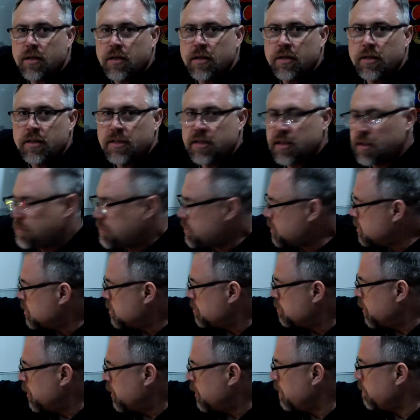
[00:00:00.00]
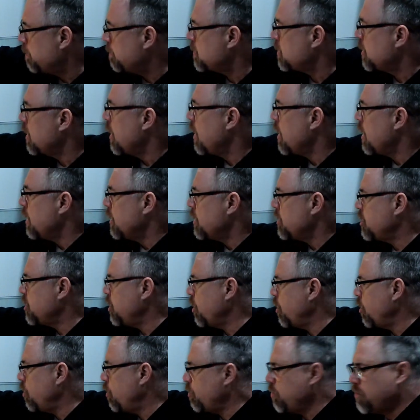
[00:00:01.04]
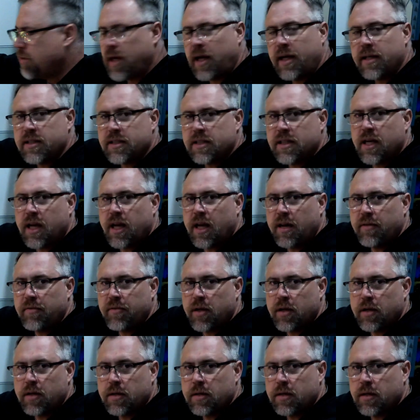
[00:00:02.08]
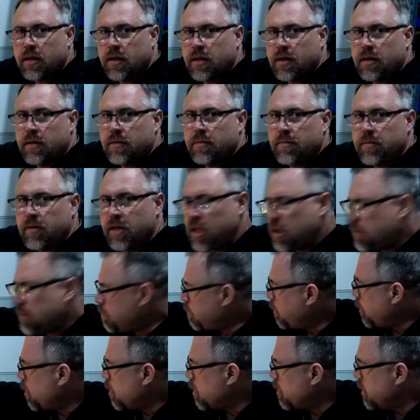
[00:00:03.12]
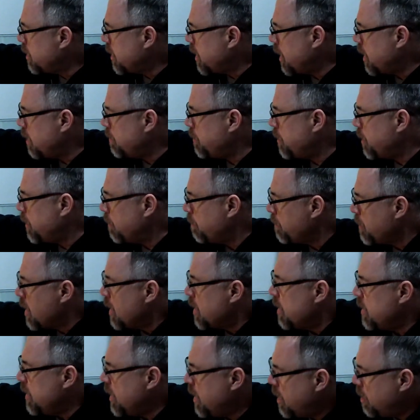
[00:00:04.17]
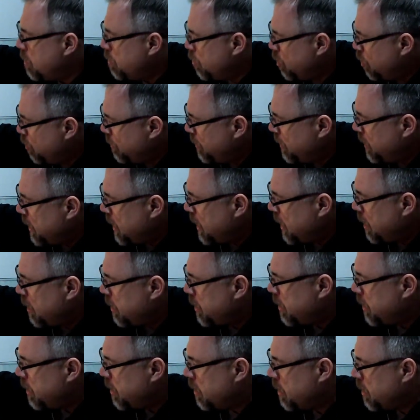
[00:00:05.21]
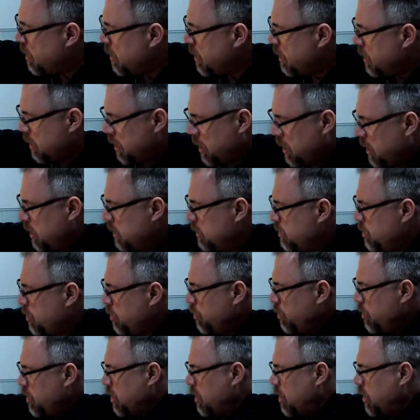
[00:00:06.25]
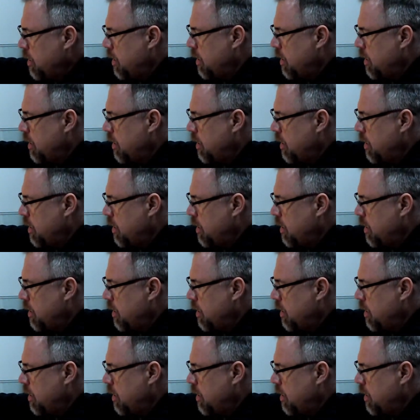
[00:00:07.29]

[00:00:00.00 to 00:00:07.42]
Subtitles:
on the Simpsons million. So that's kind of a neat part of the game here. Now, moving down here into the